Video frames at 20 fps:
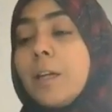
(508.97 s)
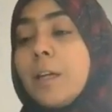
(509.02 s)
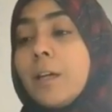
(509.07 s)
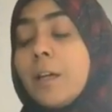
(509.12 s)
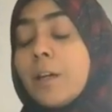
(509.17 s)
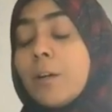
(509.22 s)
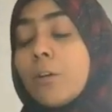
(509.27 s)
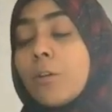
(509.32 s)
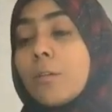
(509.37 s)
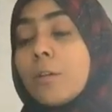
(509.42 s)

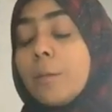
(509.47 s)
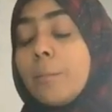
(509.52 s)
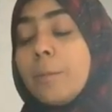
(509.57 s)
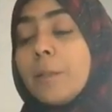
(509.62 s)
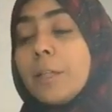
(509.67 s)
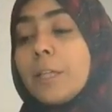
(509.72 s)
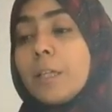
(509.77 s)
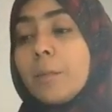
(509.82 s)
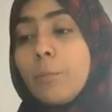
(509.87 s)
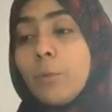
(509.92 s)

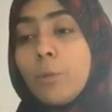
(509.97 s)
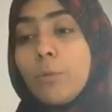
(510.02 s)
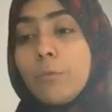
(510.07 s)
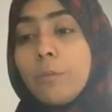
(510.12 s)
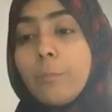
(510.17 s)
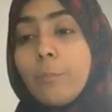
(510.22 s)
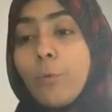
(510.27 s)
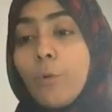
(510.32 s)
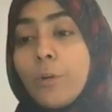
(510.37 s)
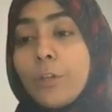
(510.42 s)
applicable
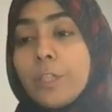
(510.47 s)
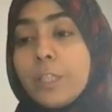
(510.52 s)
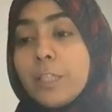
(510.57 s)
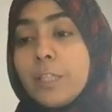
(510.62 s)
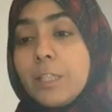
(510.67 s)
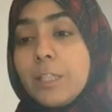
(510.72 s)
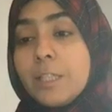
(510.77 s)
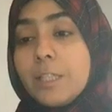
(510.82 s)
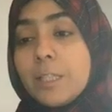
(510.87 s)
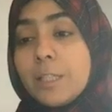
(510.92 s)
report to
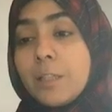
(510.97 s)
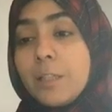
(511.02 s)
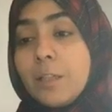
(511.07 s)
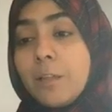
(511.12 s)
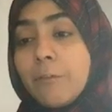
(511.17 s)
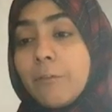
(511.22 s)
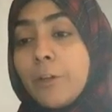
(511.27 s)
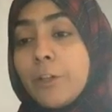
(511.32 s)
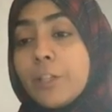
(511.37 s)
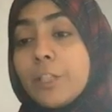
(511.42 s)
this
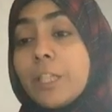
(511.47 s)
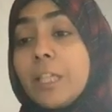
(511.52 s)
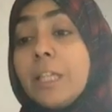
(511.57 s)
verse.